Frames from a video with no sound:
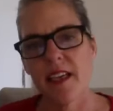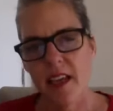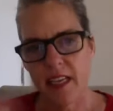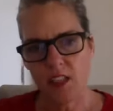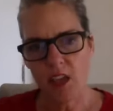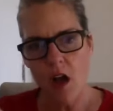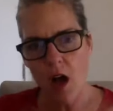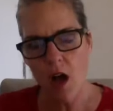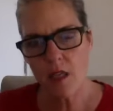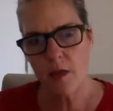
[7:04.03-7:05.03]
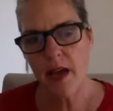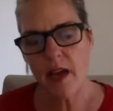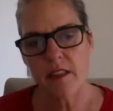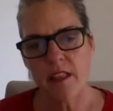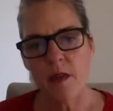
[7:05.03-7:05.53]
It's all
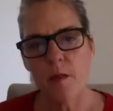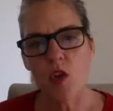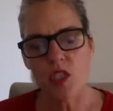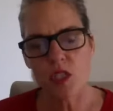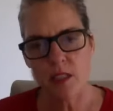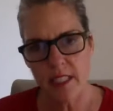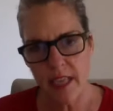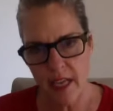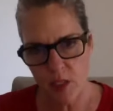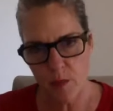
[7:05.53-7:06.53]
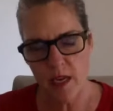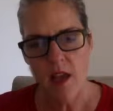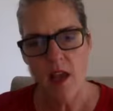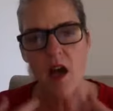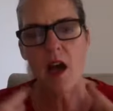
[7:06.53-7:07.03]
about the emotional attachment.
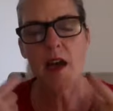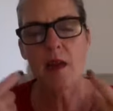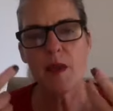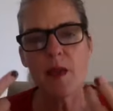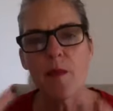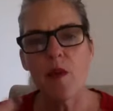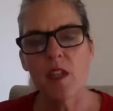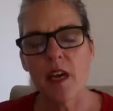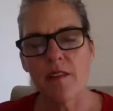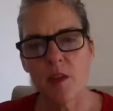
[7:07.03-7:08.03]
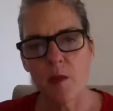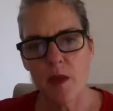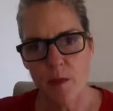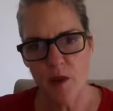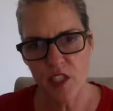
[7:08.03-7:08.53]
People love to be
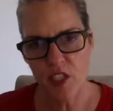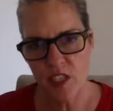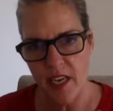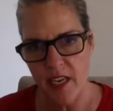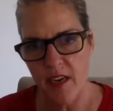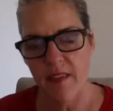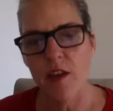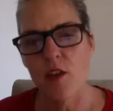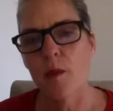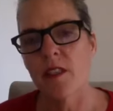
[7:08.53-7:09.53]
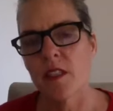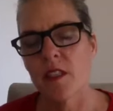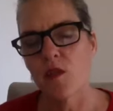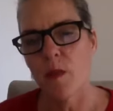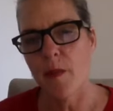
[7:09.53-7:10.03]
appreciated, and they do business
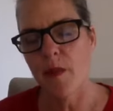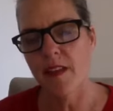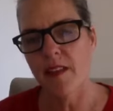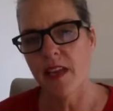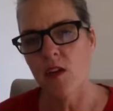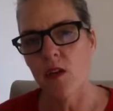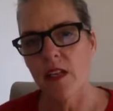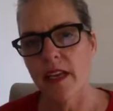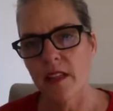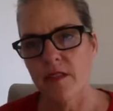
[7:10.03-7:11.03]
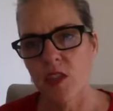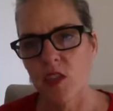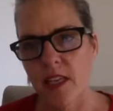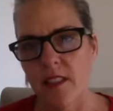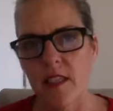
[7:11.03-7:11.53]
with people that they know, like, love, and
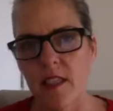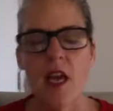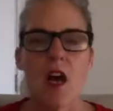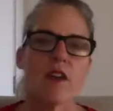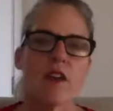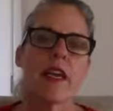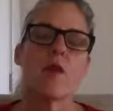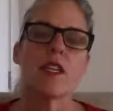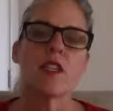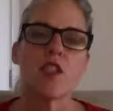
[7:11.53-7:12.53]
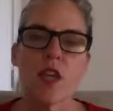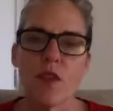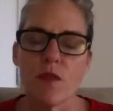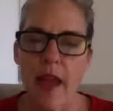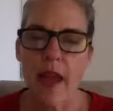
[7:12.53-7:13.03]
trust. Okay, I want to show
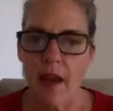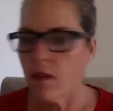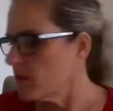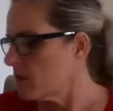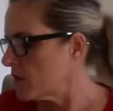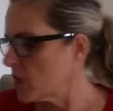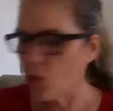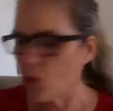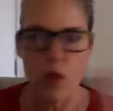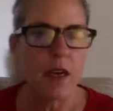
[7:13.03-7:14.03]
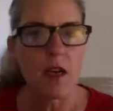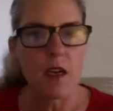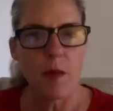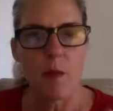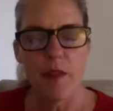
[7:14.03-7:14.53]
you now just
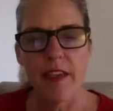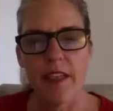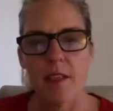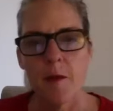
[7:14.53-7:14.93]
couple more things.